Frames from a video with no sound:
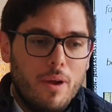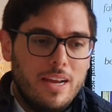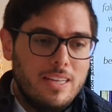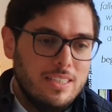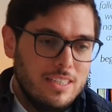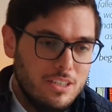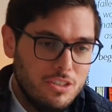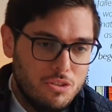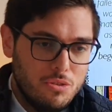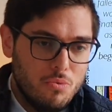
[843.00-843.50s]

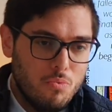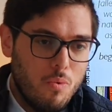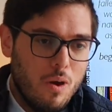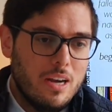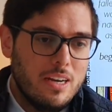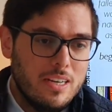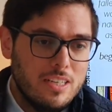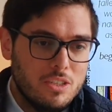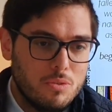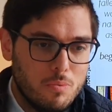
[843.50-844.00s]
race into
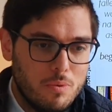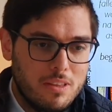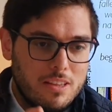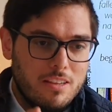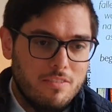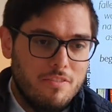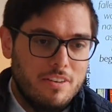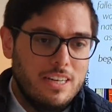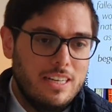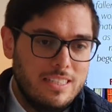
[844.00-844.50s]
oneness with
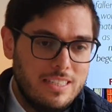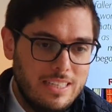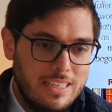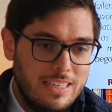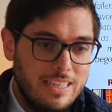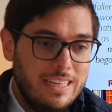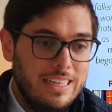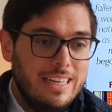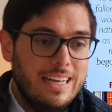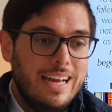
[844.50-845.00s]

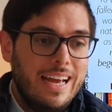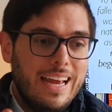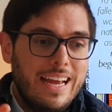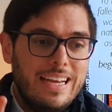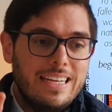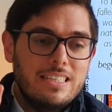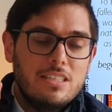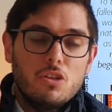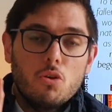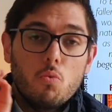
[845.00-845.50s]
divinity,
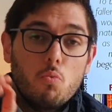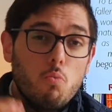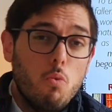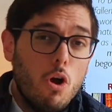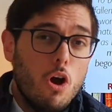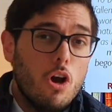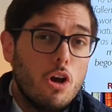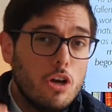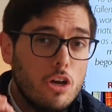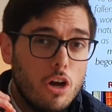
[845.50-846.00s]
is the
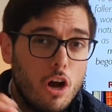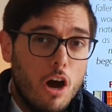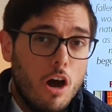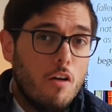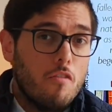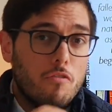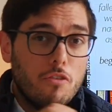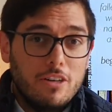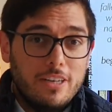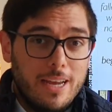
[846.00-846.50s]
work
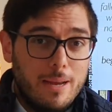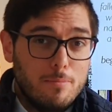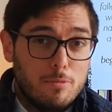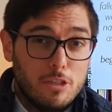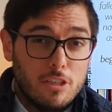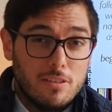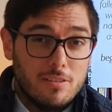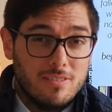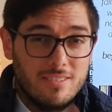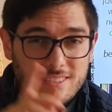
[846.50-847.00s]
of
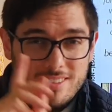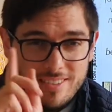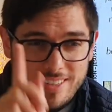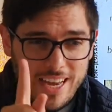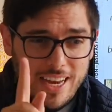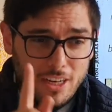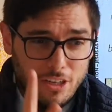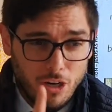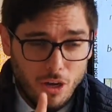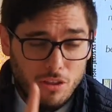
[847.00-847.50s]
redemption.
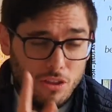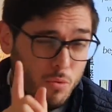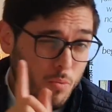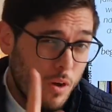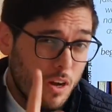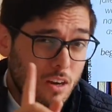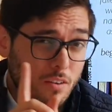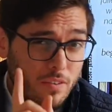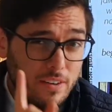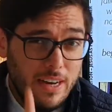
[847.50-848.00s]
Take note, the
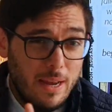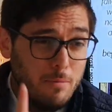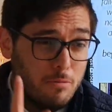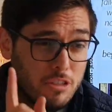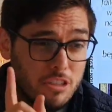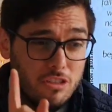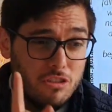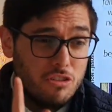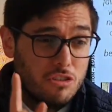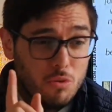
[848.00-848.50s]
work of
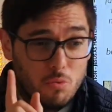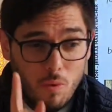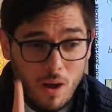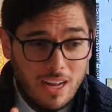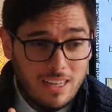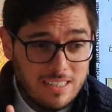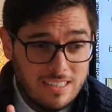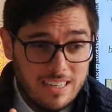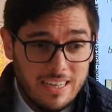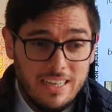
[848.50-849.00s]
redemption is to do
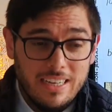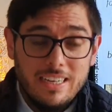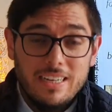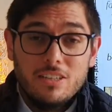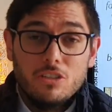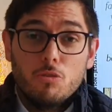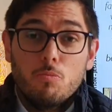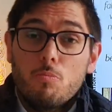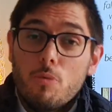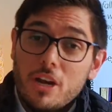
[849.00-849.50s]
what?
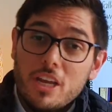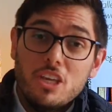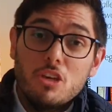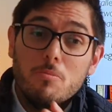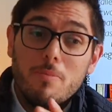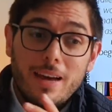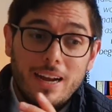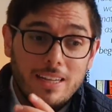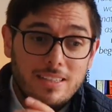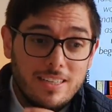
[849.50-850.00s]
To bring
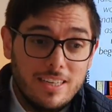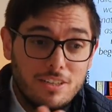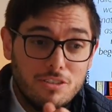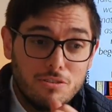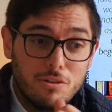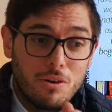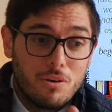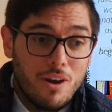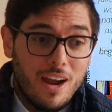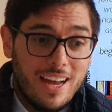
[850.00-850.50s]
humanity
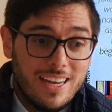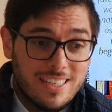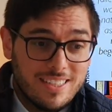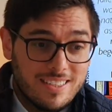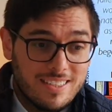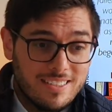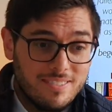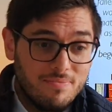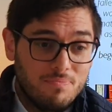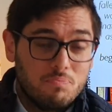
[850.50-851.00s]
into
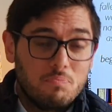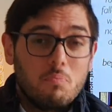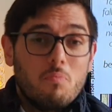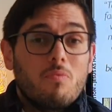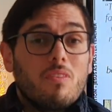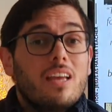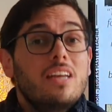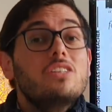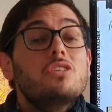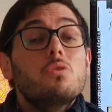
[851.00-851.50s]
Christ,
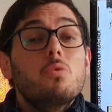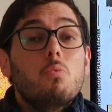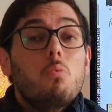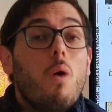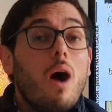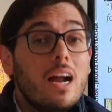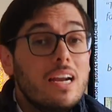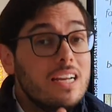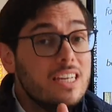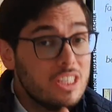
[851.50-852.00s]
into
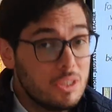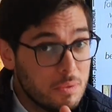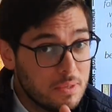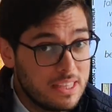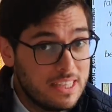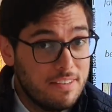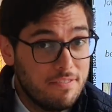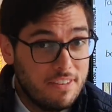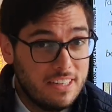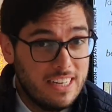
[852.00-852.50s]
oneness
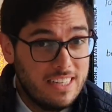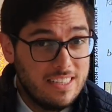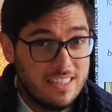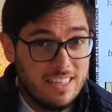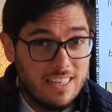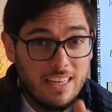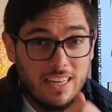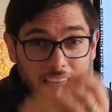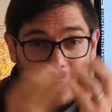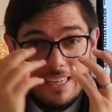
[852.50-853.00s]
with
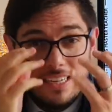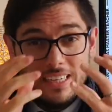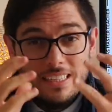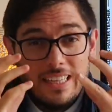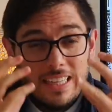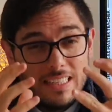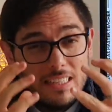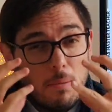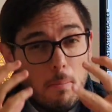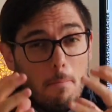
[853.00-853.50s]
divinity.
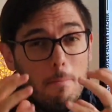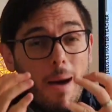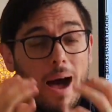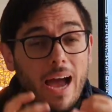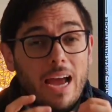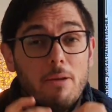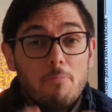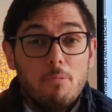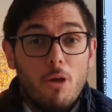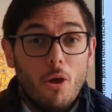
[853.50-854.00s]
That's a
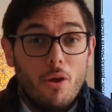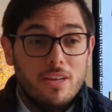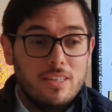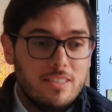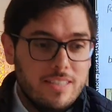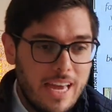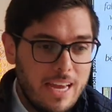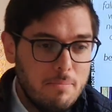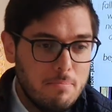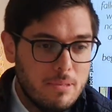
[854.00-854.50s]
mind-blowing
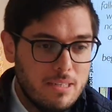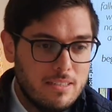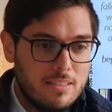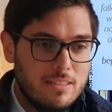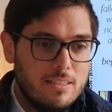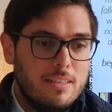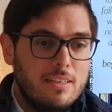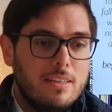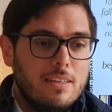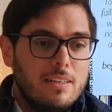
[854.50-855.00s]
statement.